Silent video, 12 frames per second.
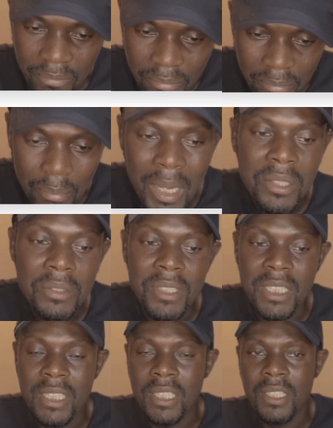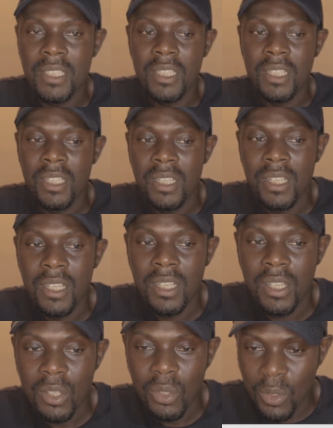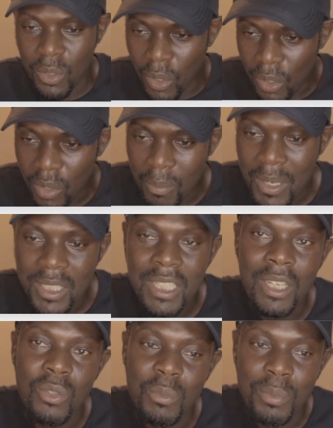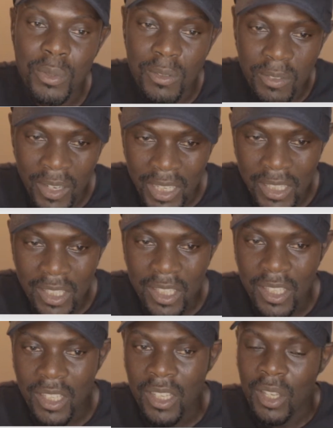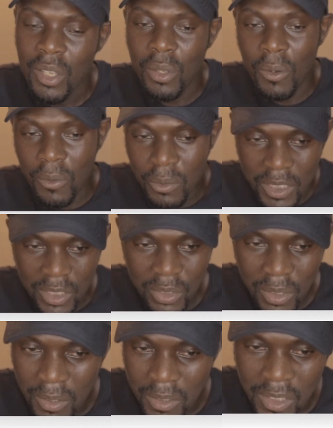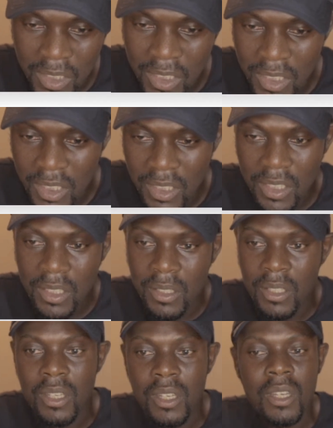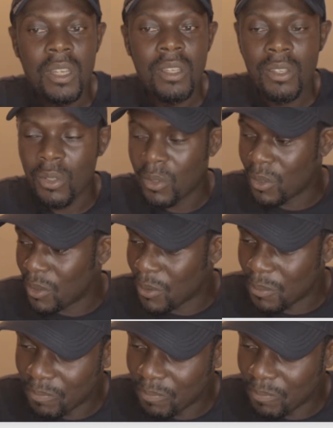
merit, your documents that you provide, your results, your